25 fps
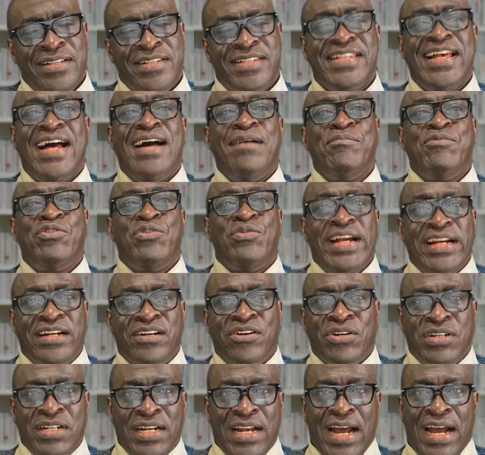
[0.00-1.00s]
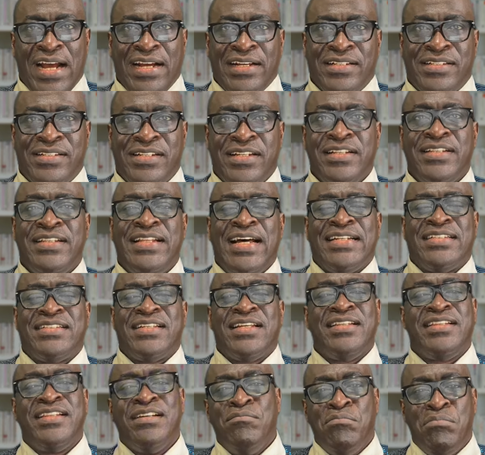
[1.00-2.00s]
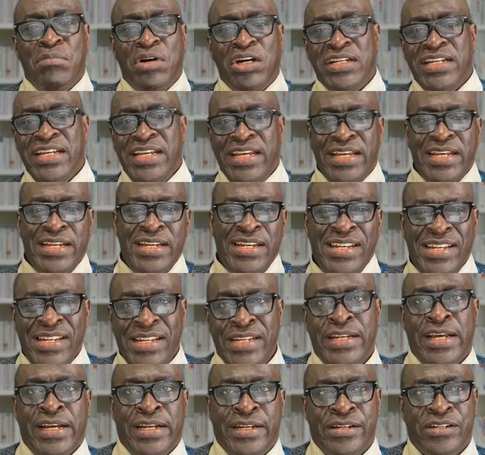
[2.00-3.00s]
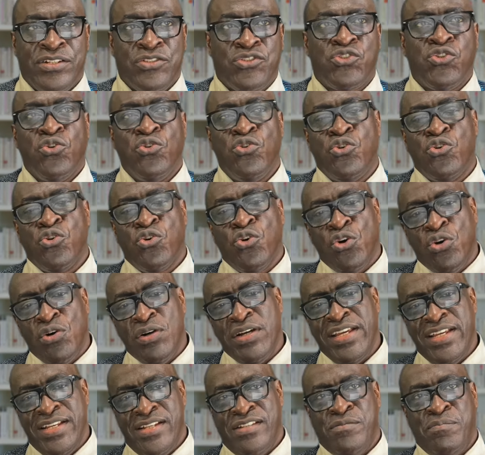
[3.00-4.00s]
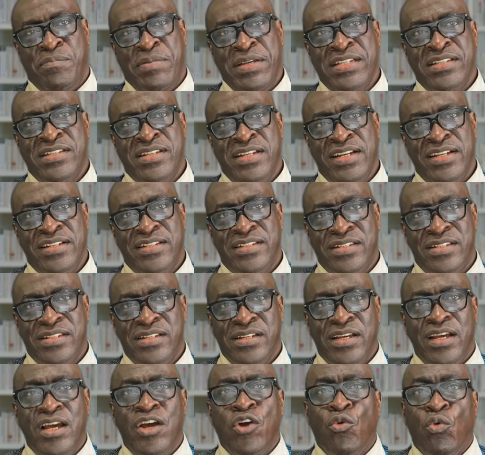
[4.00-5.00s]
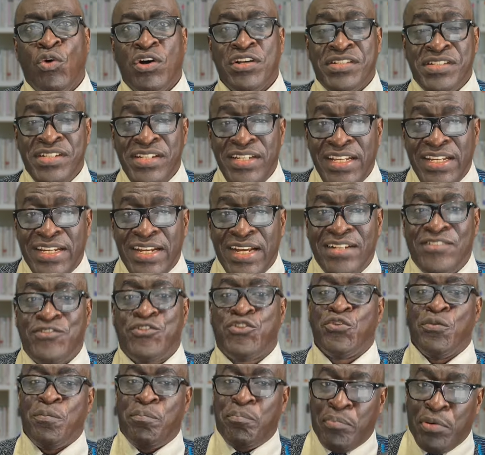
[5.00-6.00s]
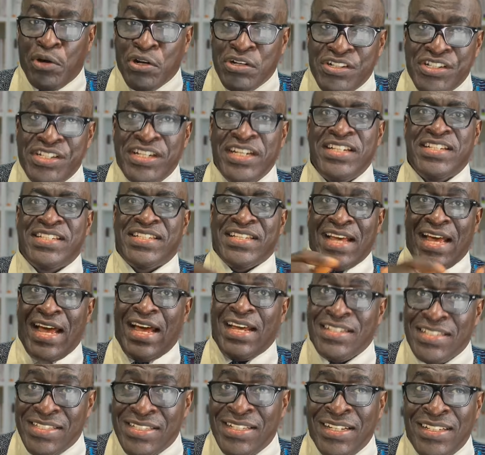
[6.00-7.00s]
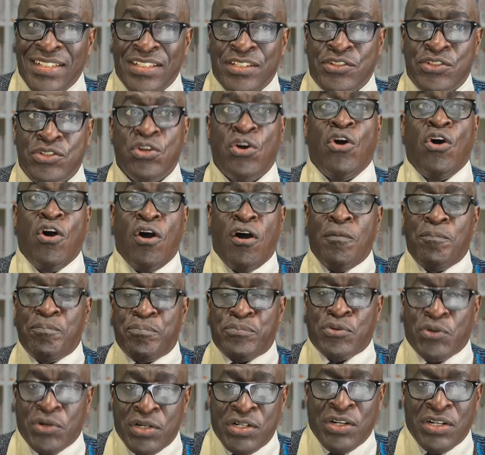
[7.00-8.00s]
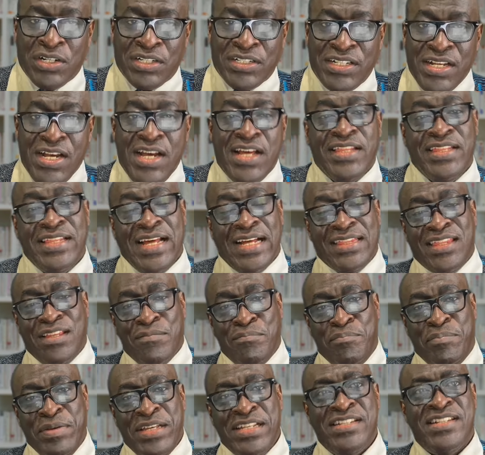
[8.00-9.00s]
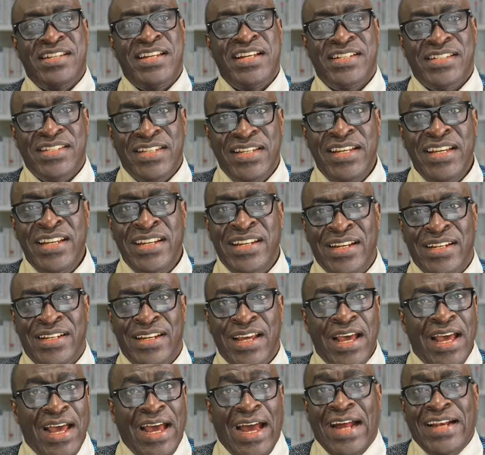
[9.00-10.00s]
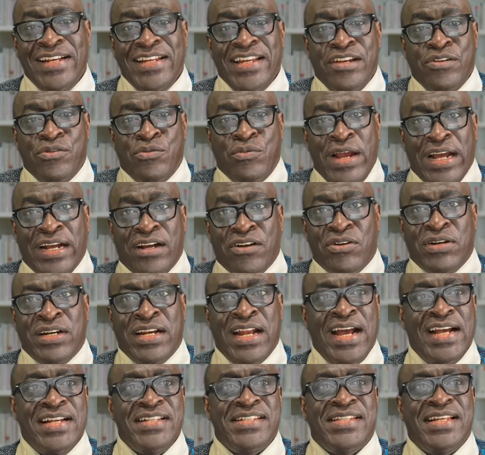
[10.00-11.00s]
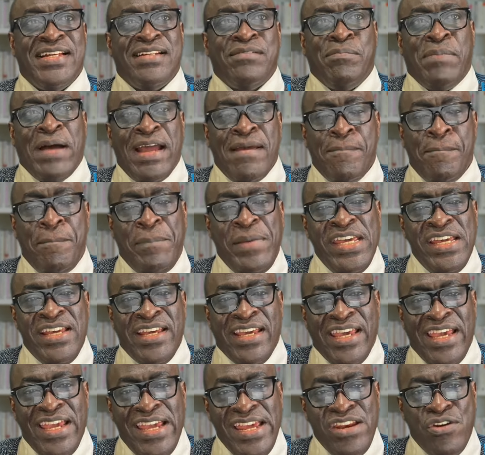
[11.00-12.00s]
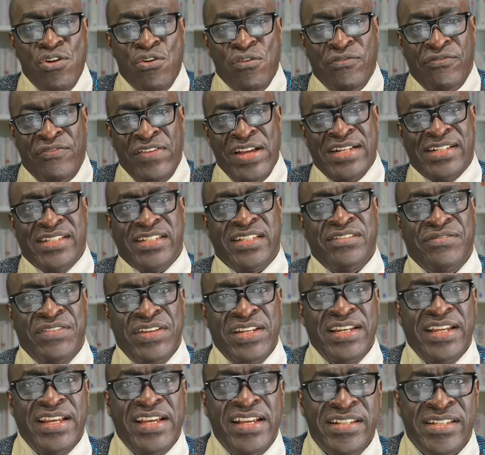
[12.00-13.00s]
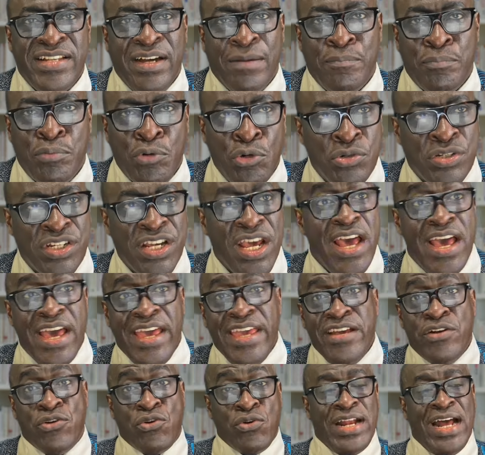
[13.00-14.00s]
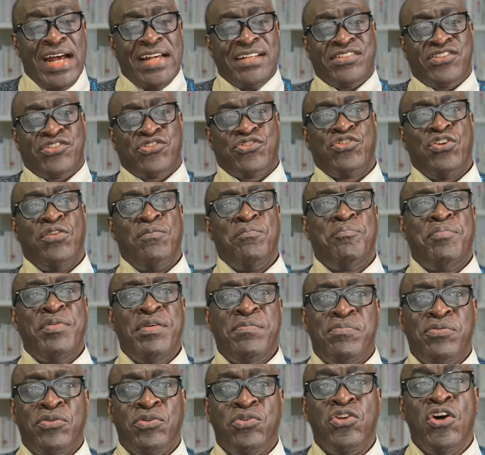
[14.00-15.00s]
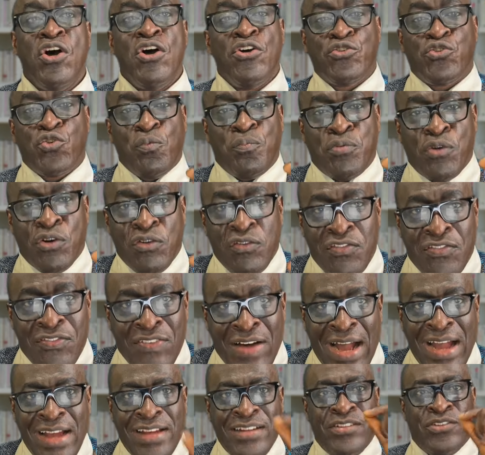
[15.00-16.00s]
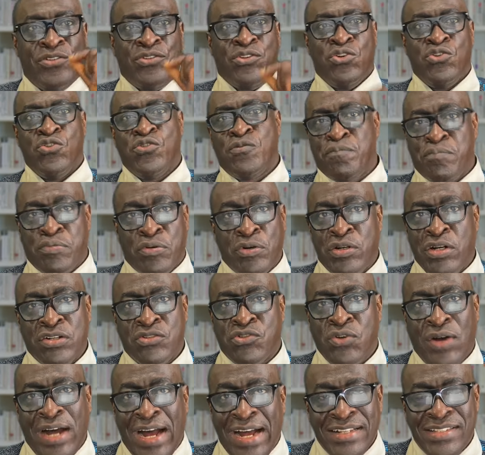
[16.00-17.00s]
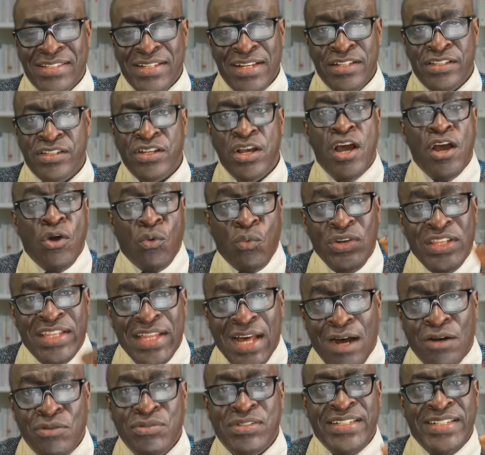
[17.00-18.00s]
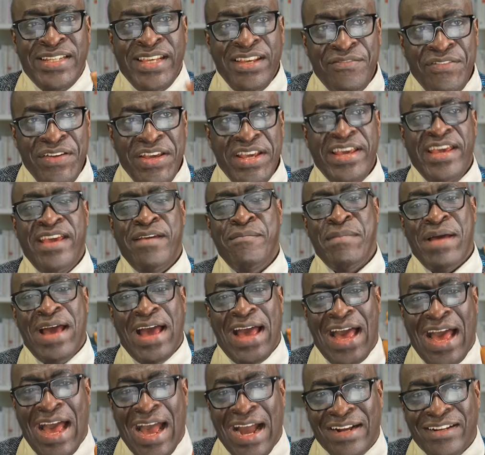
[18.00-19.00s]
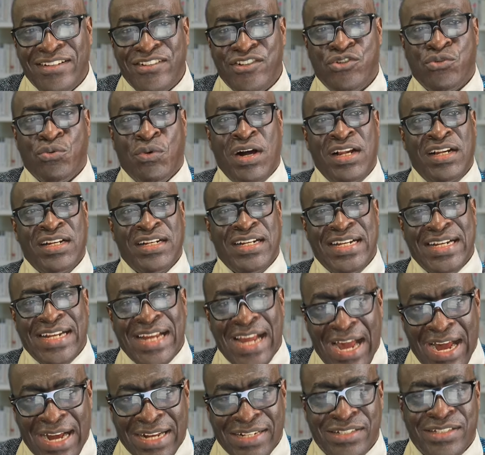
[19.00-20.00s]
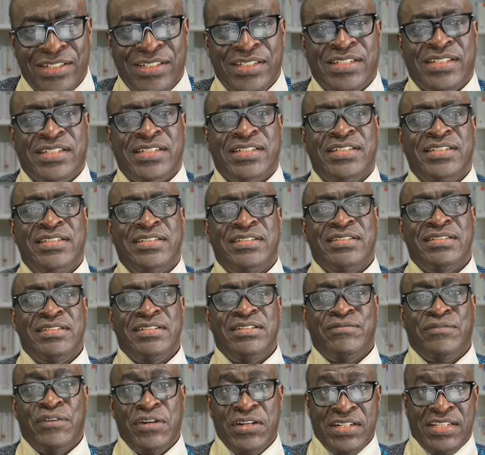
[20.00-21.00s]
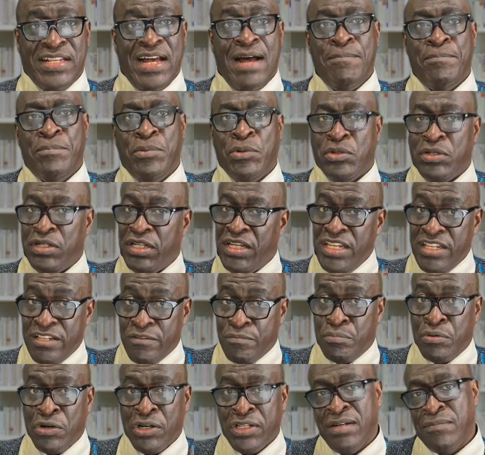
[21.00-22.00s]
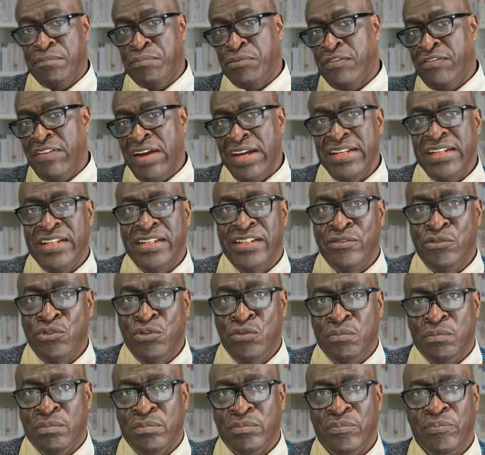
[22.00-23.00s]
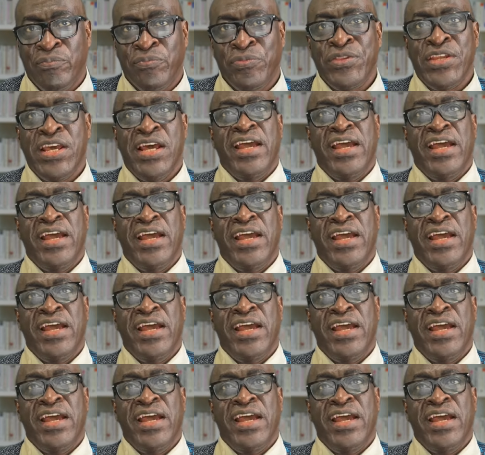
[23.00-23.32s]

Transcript: Sam recognized that the money he needed to grow his business was needed to purchase assets or products that the business needed. And he recognized that by being innovative in his approach, he could ask some people to provide those product or assets without giving him actual cash. For example, his brother provided a room.